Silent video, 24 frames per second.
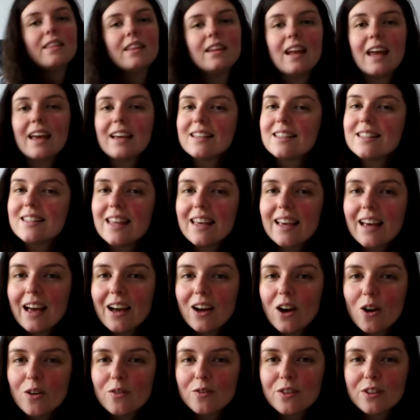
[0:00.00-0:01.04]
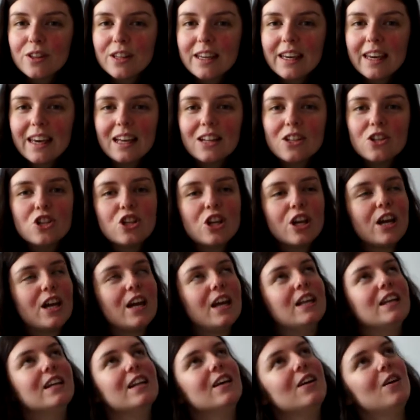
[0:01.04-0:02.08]
The next thing I got for the
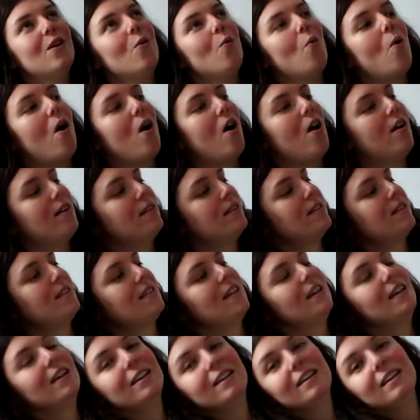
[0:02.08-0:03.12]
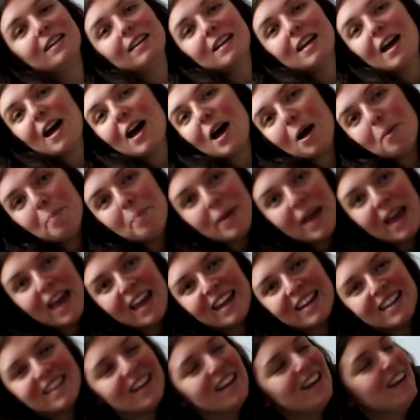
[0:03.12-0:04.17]
kitchen was a
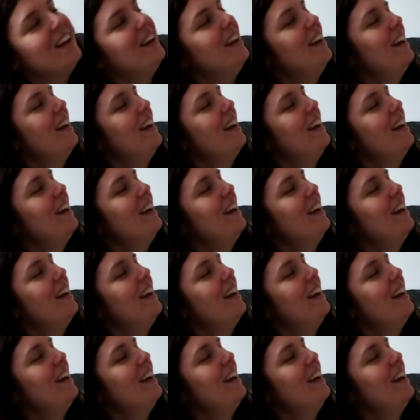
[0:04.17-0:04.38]
bin.